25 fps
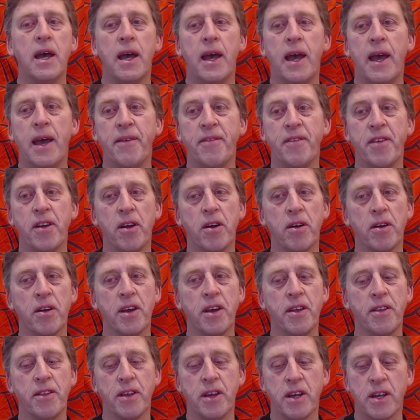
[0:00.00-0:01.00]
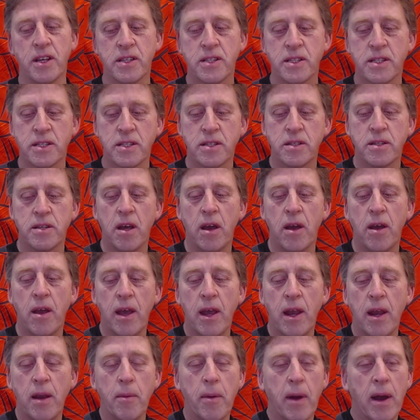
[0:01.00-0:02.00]
Have a look at this. So
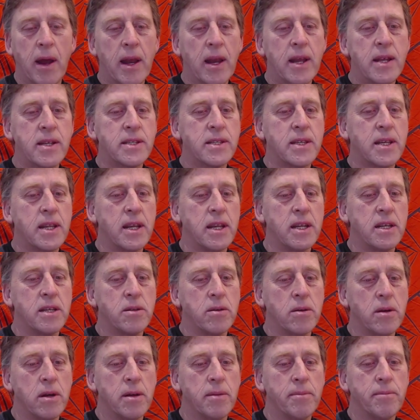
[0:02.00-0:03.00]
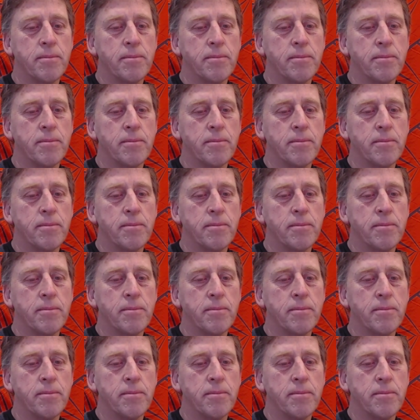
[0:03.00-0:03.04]
anyway, let's get into it.